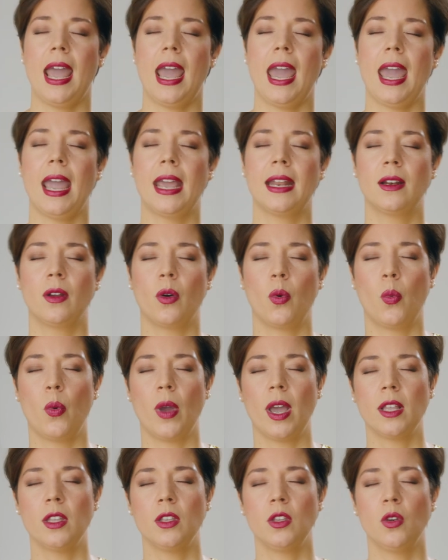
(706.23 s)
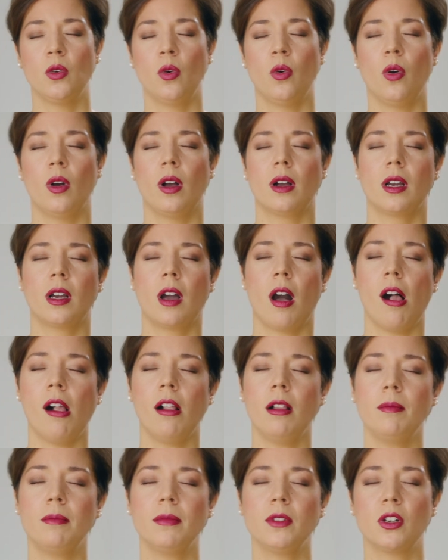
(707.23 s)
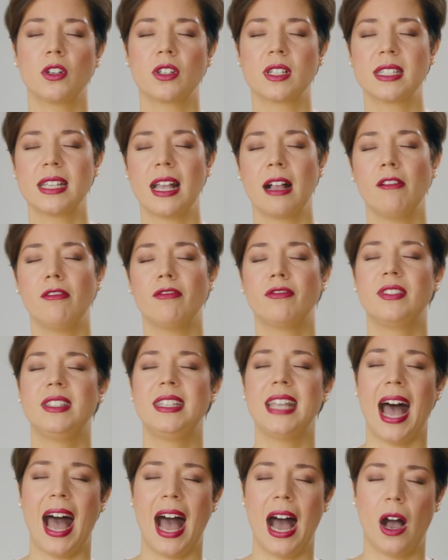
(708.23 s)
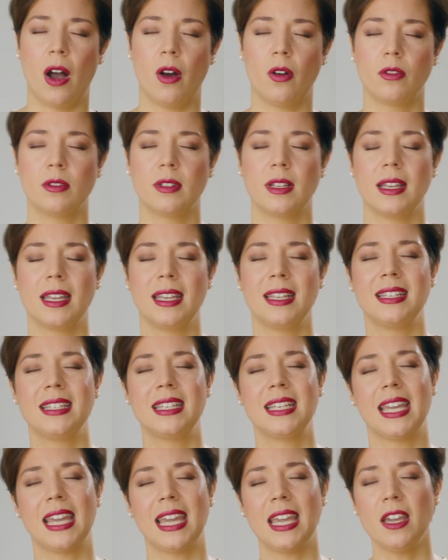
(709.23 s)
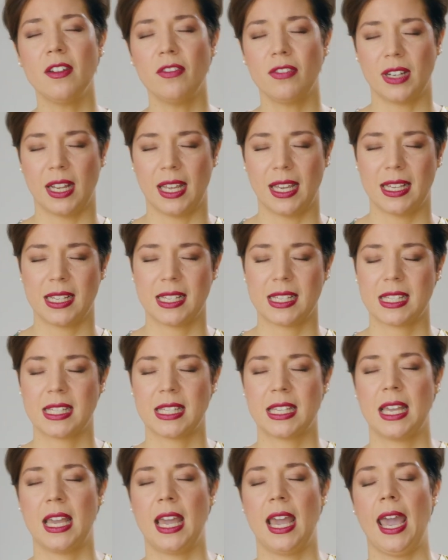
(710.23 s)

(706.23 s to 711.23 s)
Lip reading: And when you calm yourself down in the evenings,